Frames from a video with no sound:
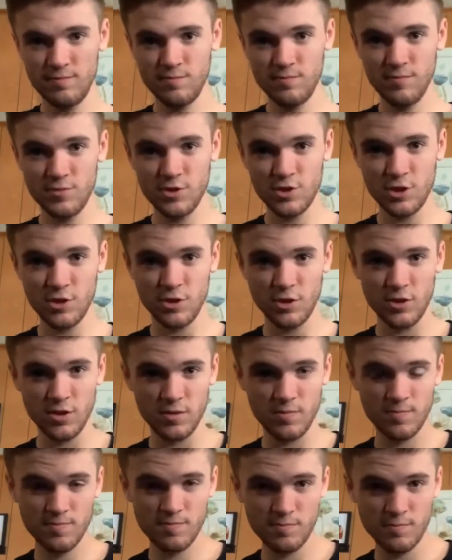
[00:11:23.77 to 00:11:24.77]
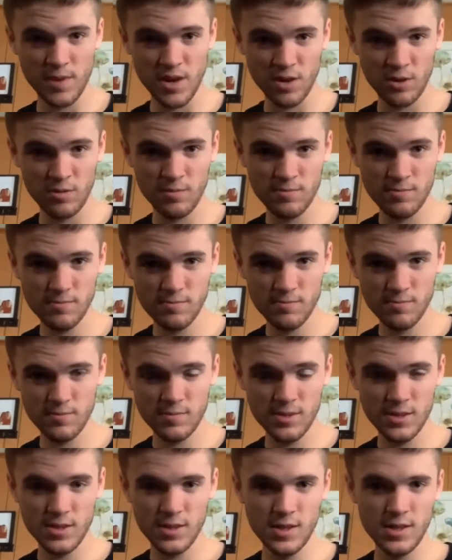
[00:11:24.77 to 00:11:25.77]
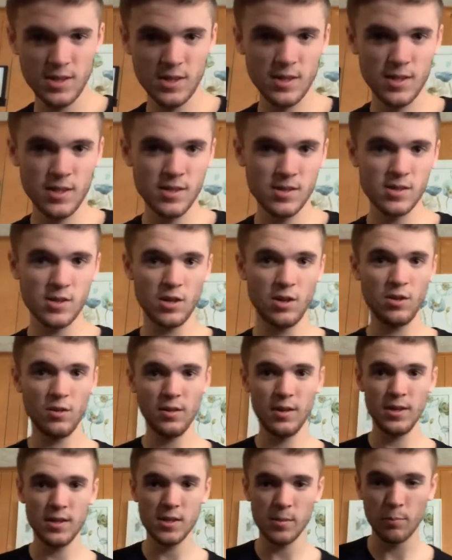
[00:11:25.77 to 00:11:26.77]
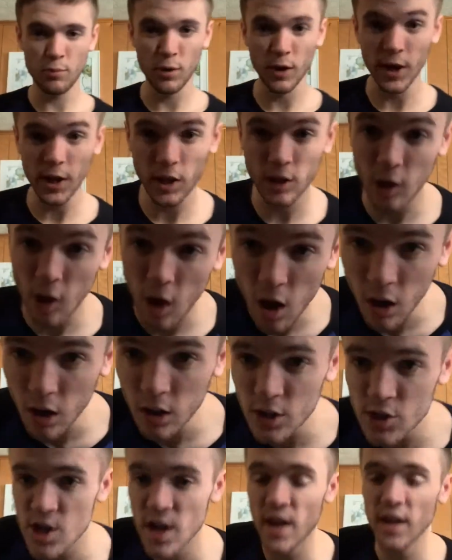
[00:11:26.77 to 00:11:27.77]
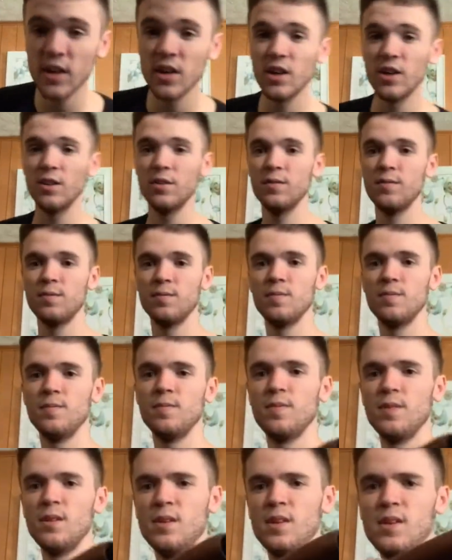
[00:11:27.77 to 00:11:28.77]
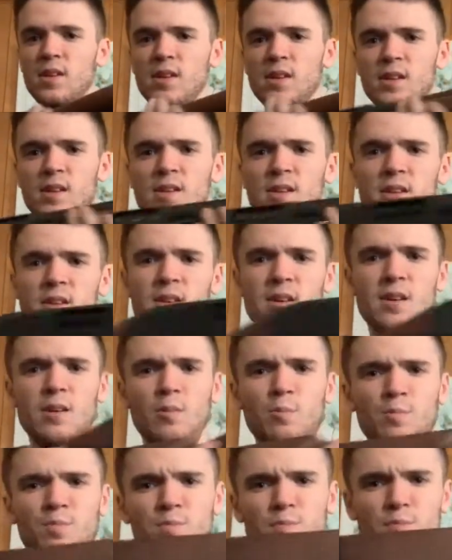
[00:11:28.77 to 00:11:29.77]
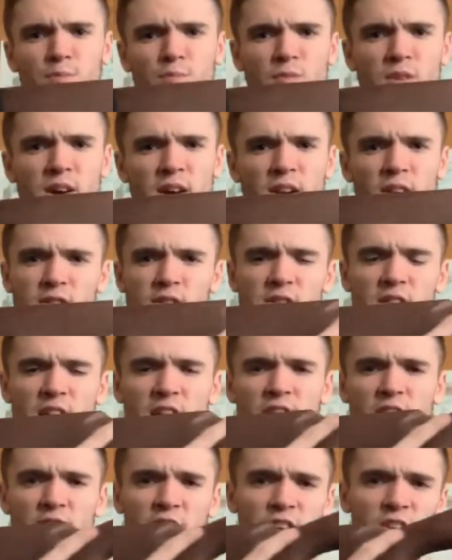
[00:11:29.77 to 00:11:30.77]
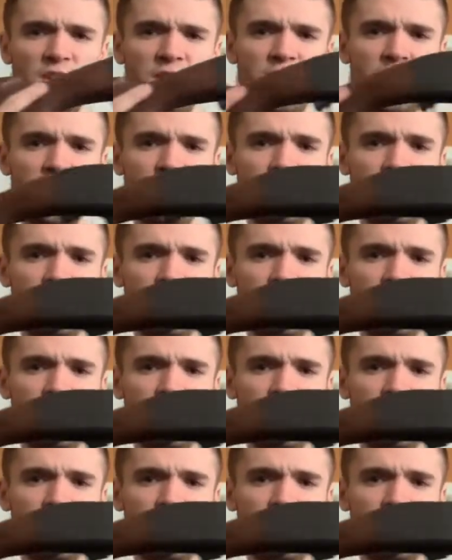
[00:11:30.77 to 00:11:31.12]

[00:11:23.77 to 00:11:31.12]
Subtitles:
Show you the barrel. So it's a pretty long shotgun. I'll kind of slide it in.